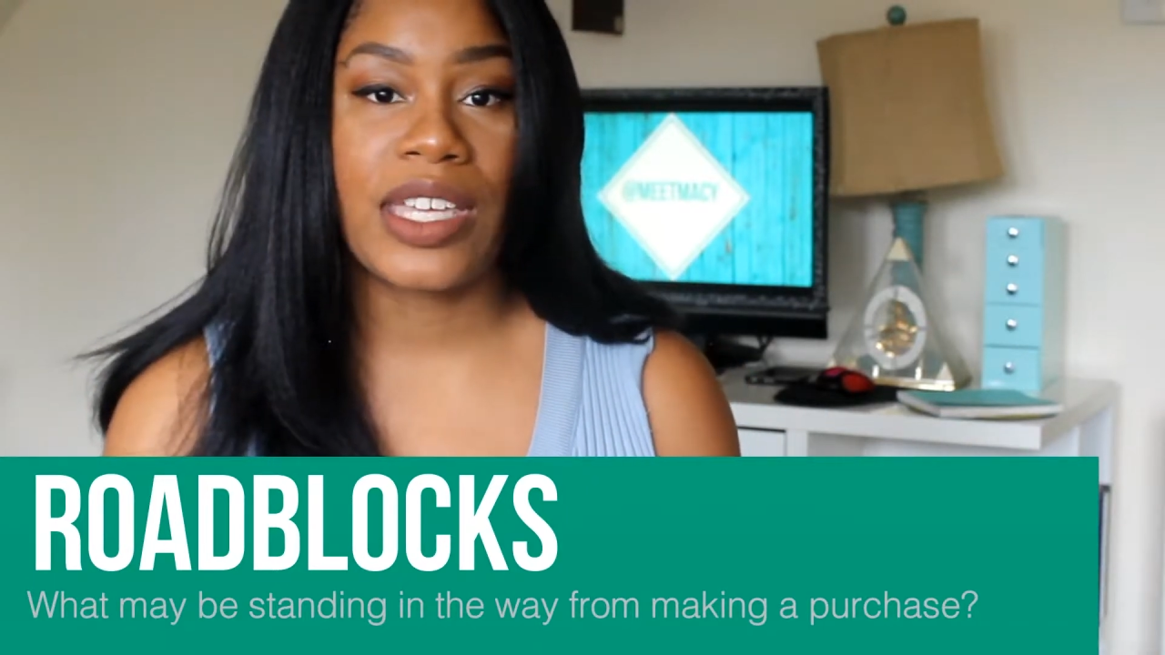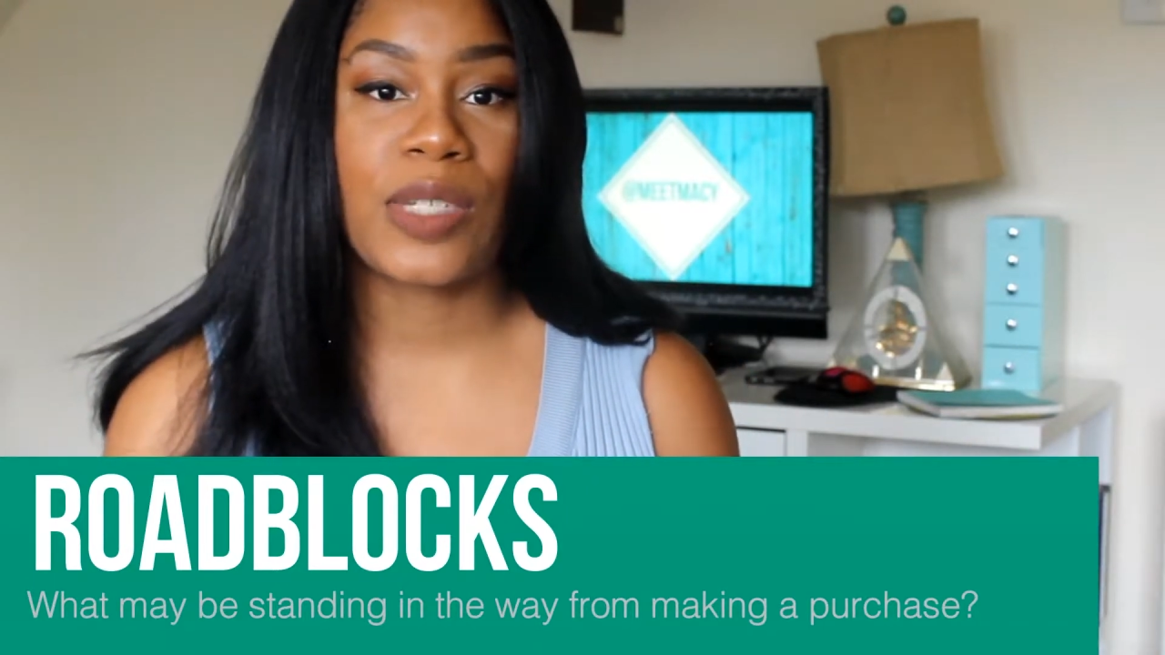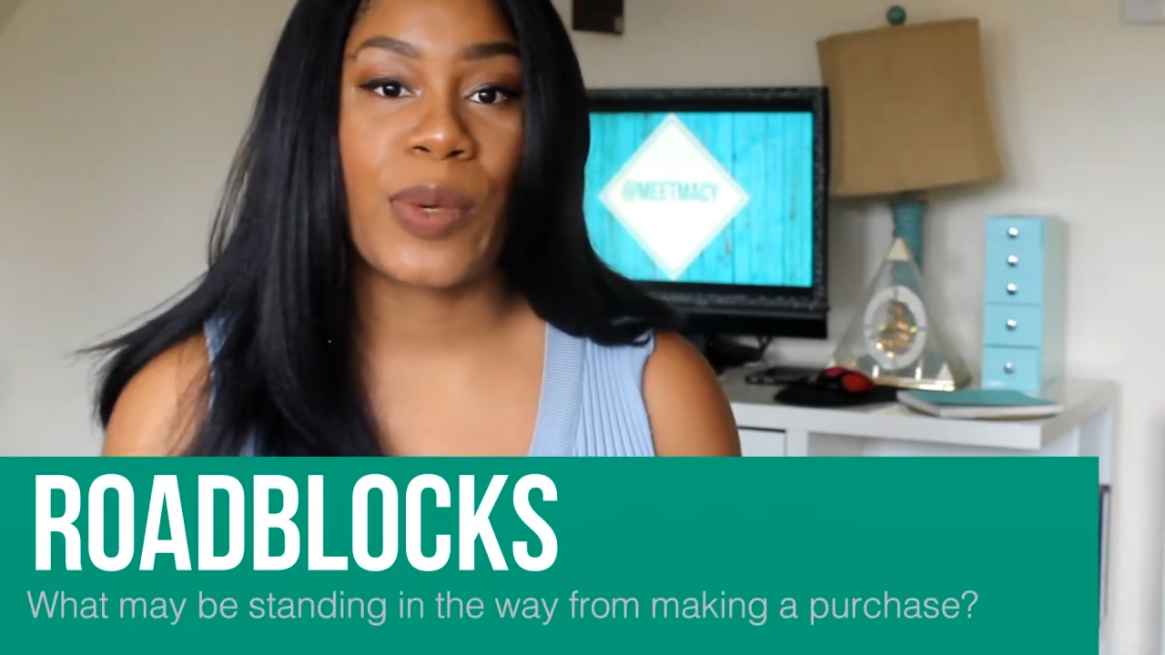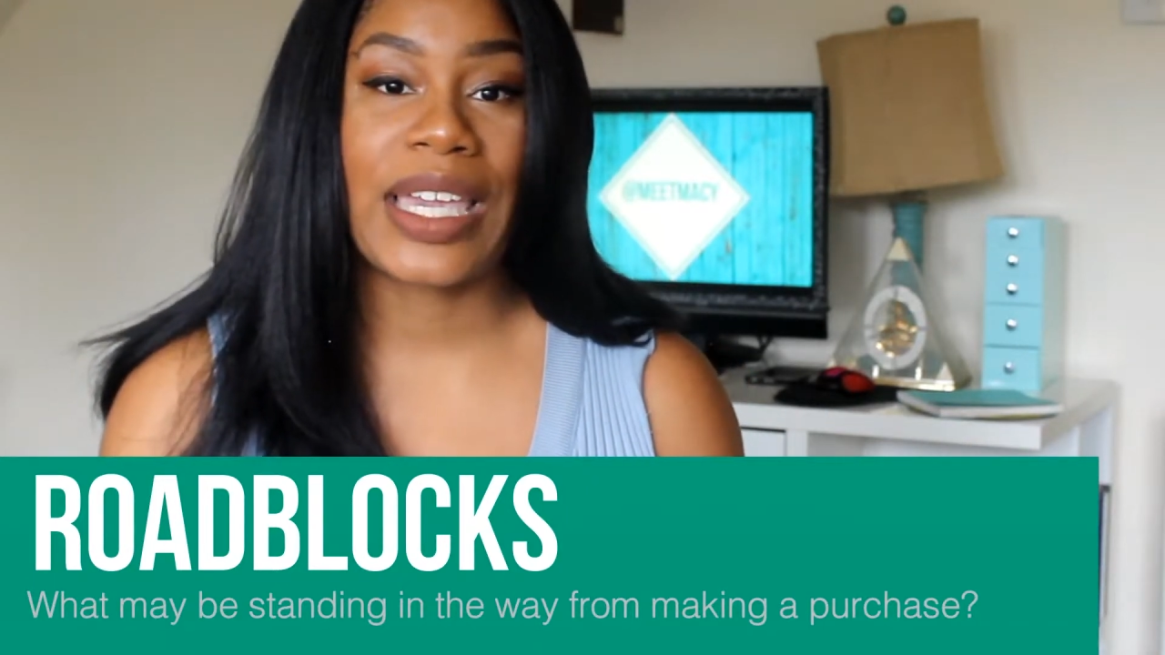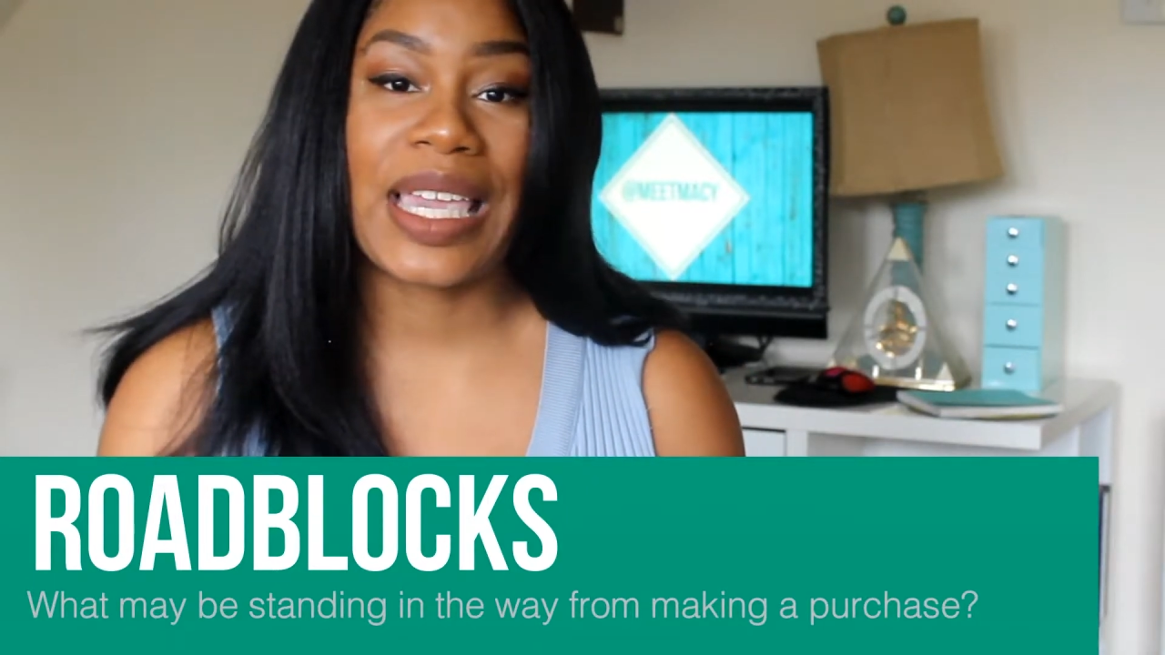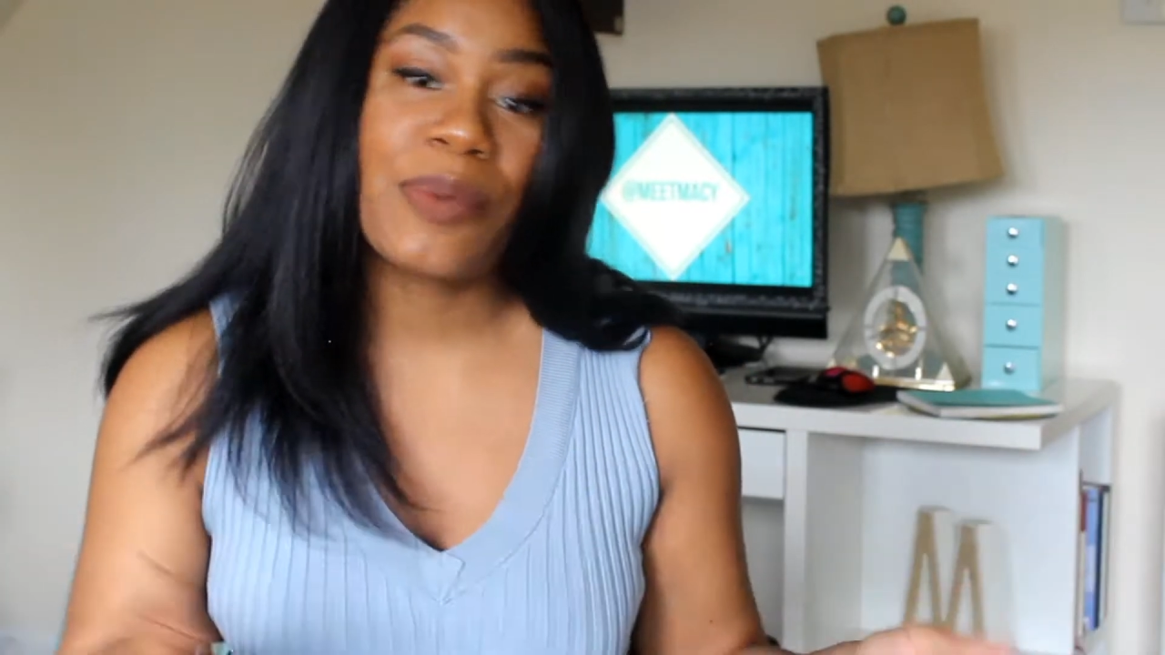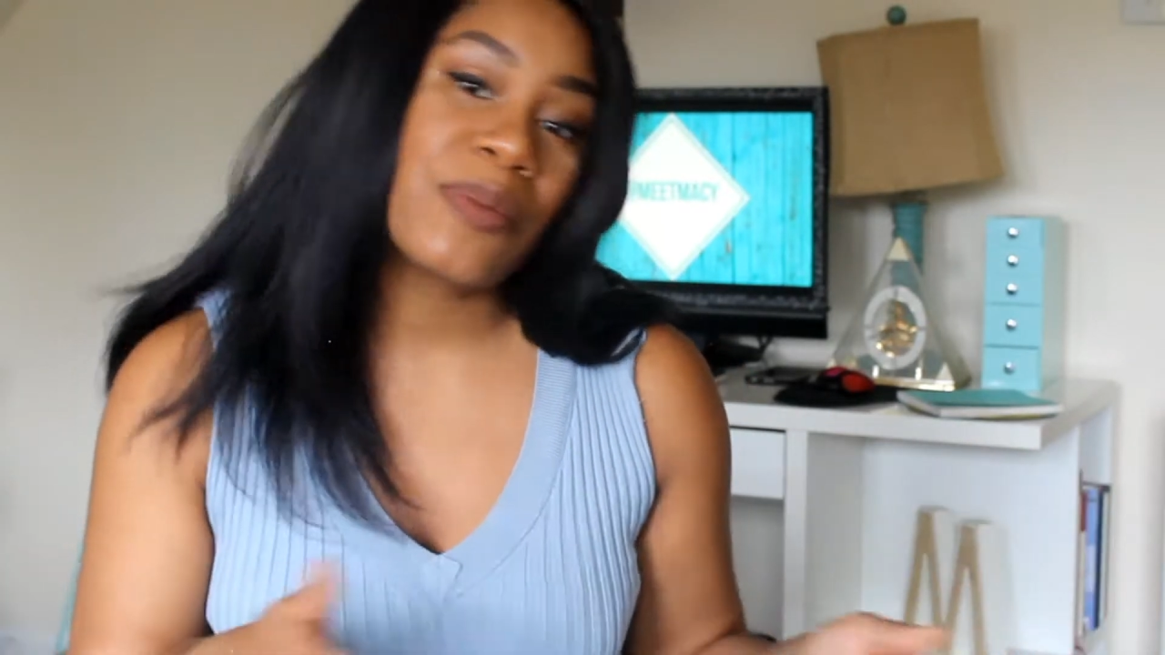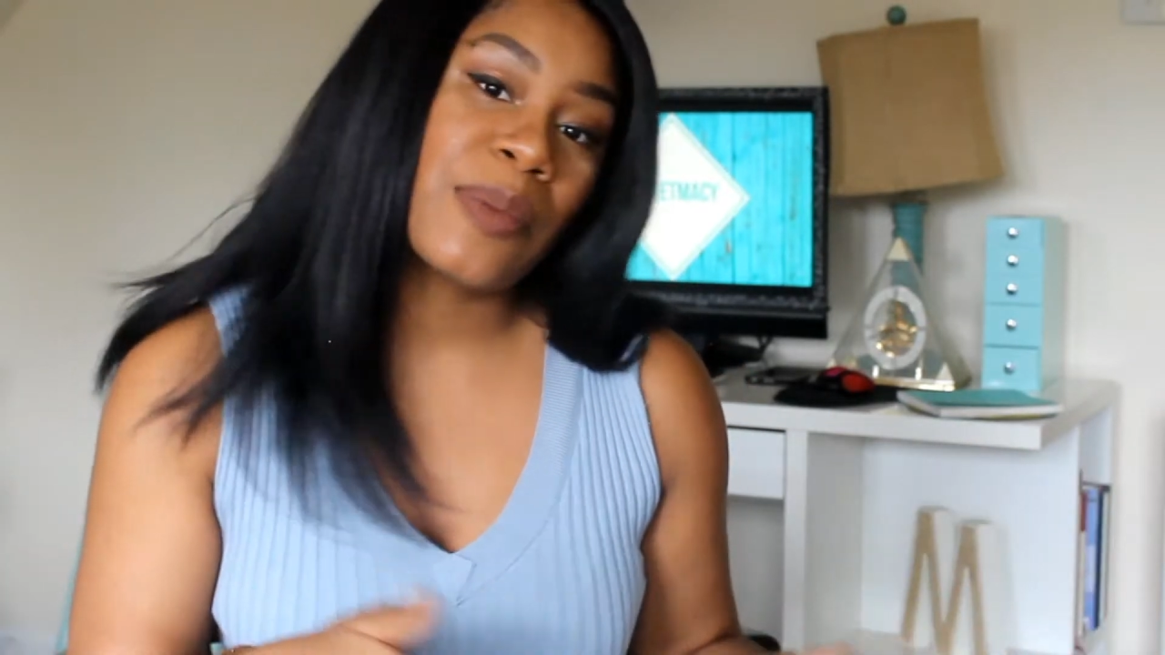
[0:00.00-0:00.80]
It's what keeps